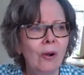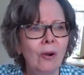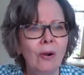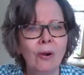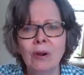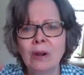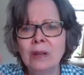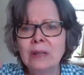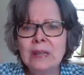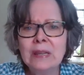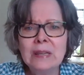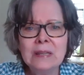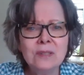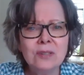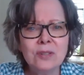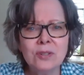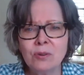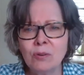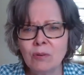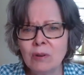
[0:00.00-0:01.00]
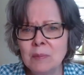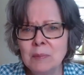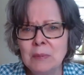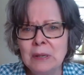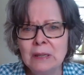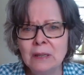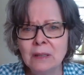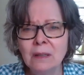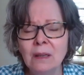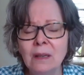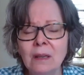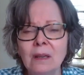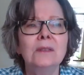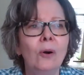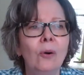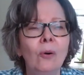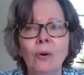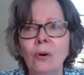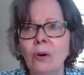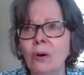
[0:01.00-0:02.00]
or a kid screaming,
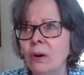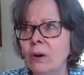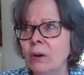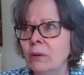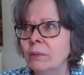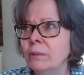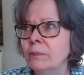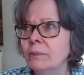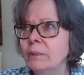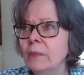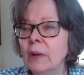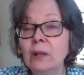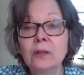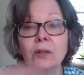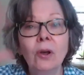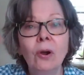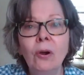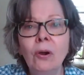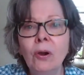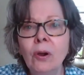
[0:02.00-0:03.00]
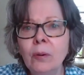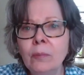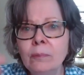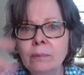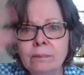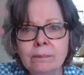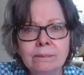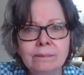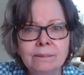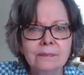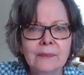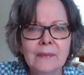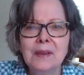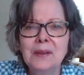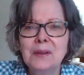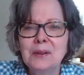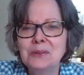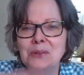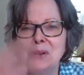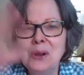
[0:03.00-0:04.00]
or alarm
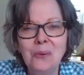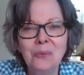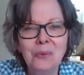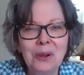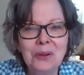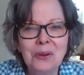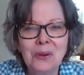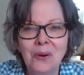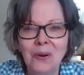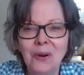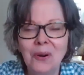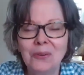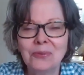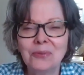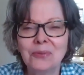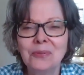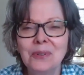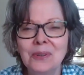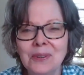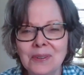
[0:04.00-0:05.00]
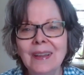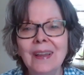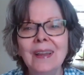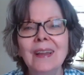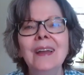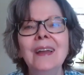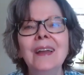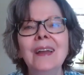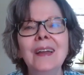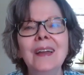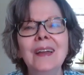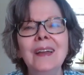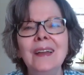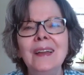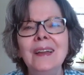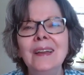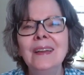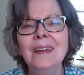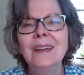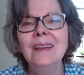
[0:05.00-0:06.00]
going off,
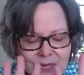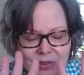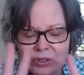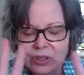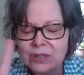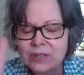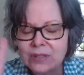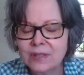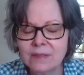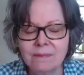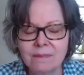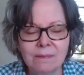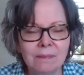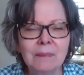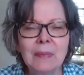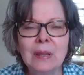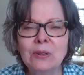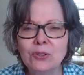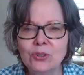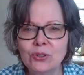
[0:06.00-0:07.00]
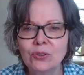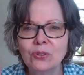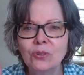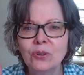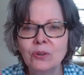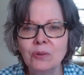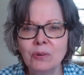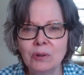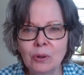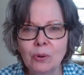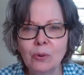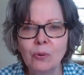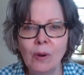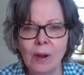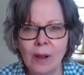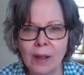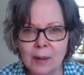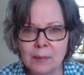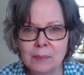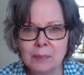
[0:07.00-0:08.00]
just make sure you're in a
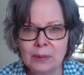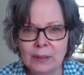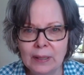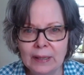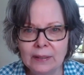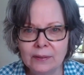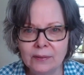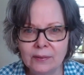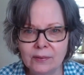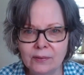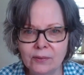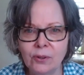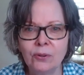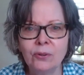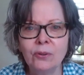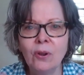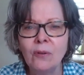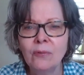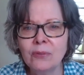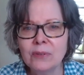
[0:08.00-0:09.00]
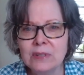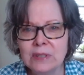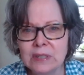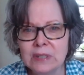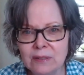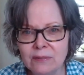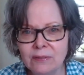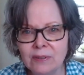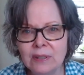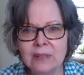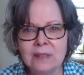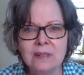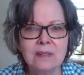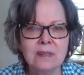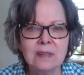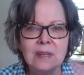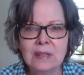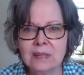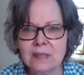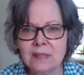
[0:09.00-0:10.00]
quiet place. Turn off the TVs,
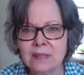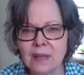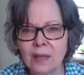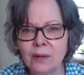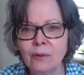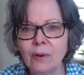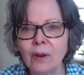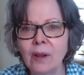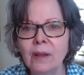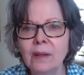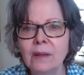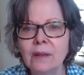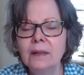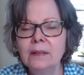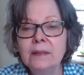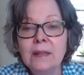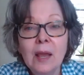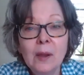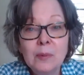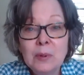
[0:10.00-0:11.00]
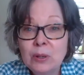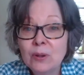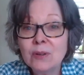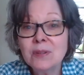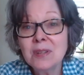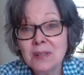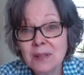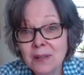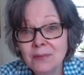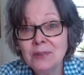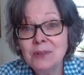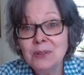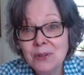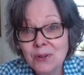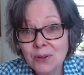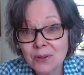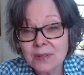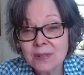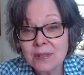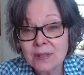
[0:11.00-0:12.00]
etc. Now, because I live in New
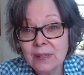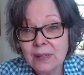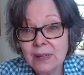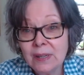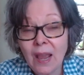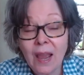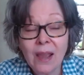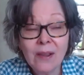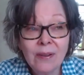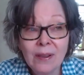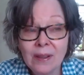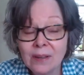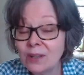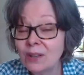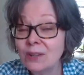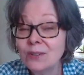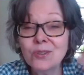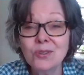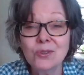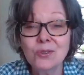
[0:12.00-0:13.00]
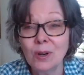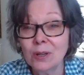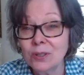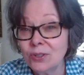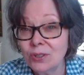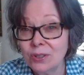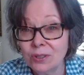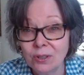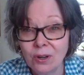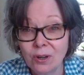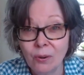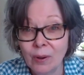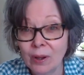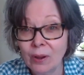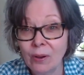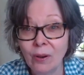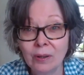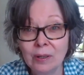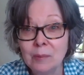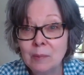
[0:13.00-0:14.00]
York City, I've had construction going
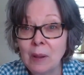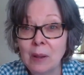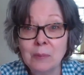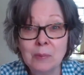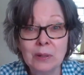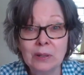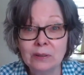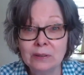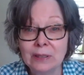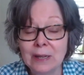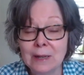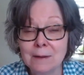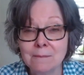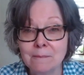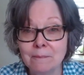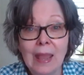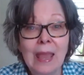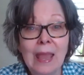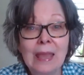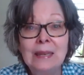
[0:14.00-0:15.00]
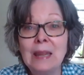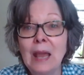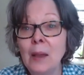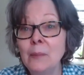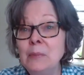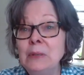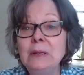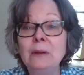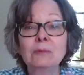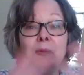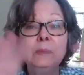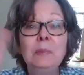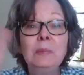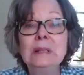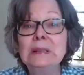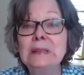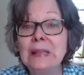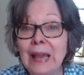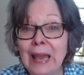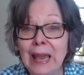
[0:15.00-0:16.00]
on in my building. And I mean, it would be
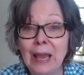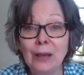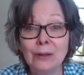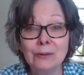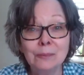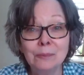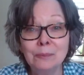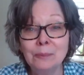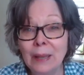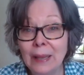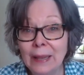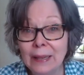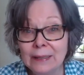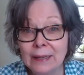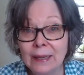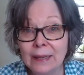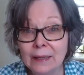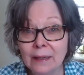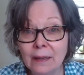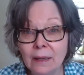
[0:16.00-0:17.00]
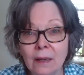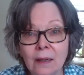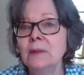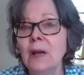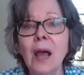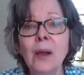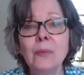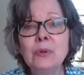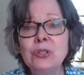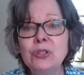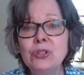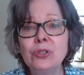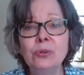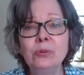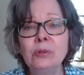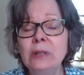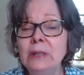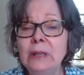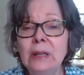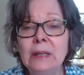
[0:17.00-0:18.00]
loud banging. I would shoot
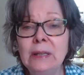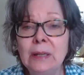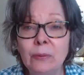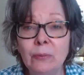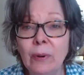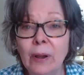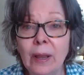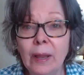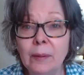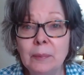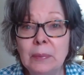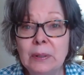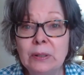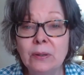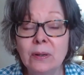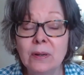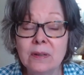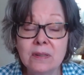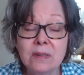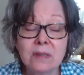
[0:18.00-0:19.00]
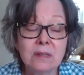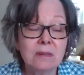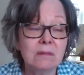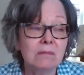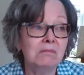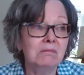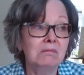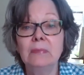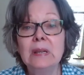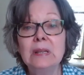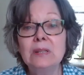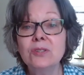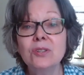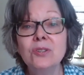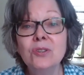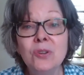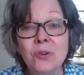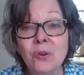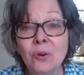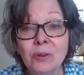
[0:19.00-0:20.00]
it anyway because it's
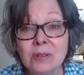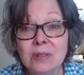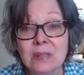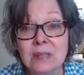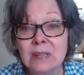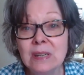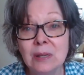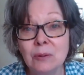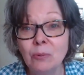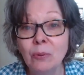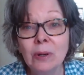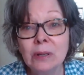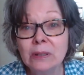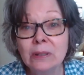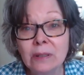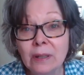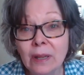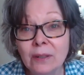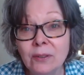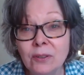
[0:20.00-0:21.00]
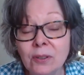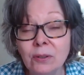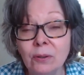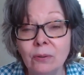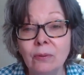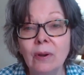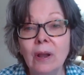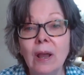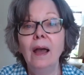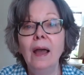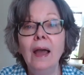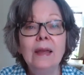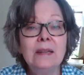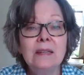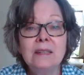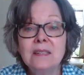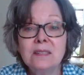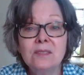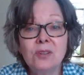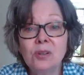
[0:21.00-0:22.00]
New York City. What could I do? And
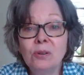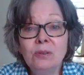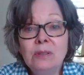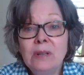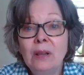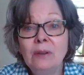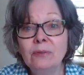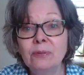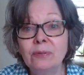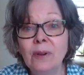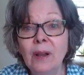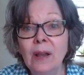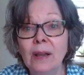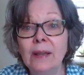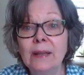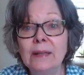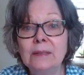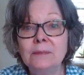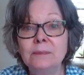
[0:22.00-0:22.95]
it's turned out fine.